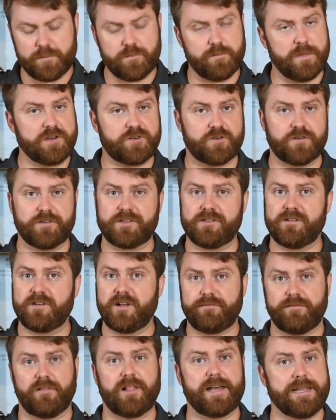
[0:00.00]
Make sure it's
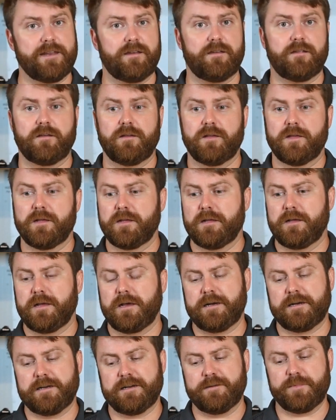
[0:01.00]
enough light.
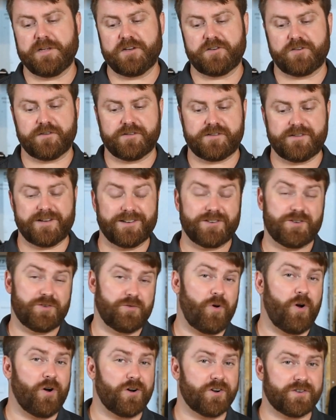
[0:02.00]
Make sure it's not
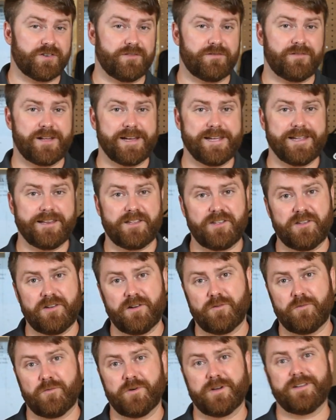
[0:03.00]
too harsh of light. You
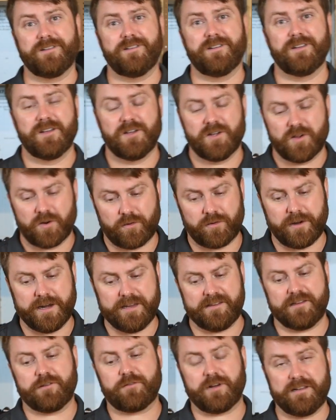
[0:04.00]
don't want
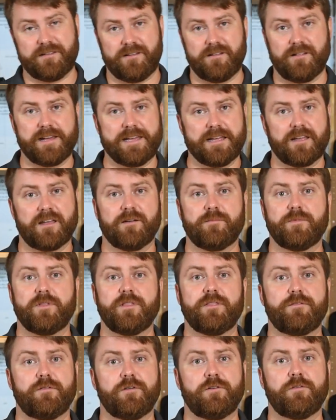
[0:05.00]
crazy, crazy light
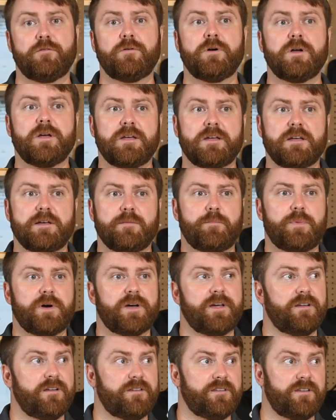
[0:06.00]
coming through.
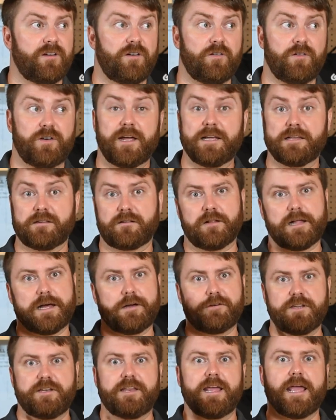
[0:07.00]
But a nice
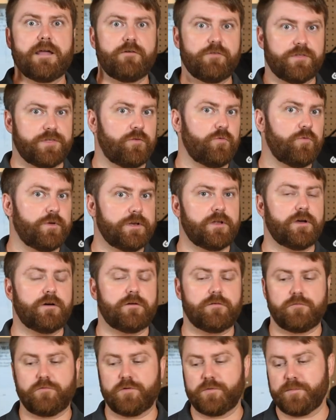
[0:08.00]
cloudy day with the
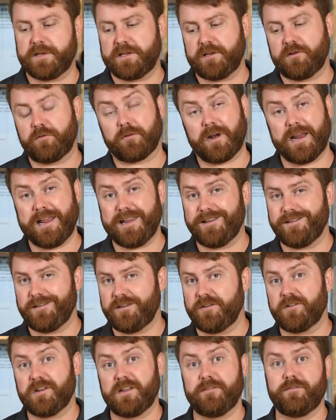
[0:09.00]
window would be great.
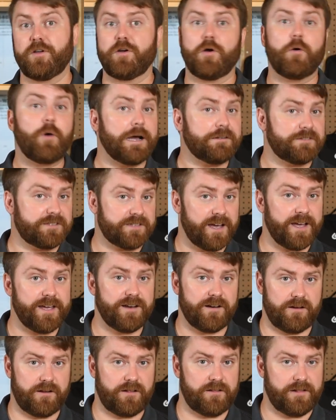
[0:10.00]
You could even go outside
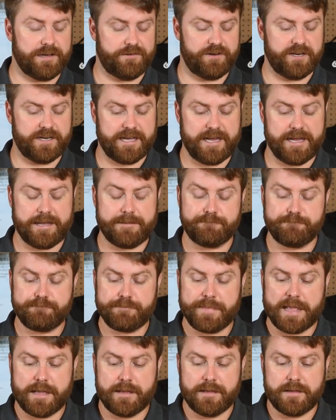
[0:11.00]
on a cloudy day.
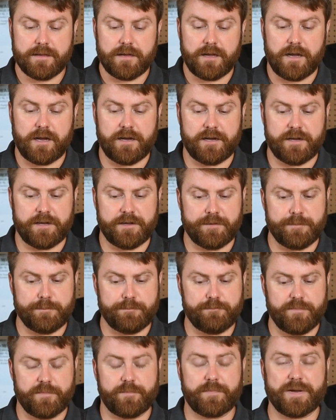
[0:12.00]

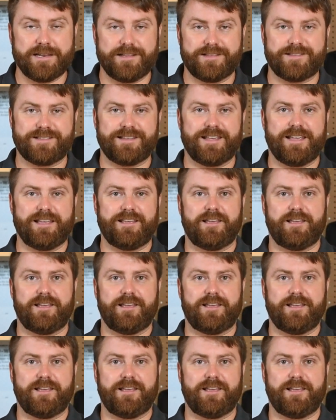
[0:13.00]
But it's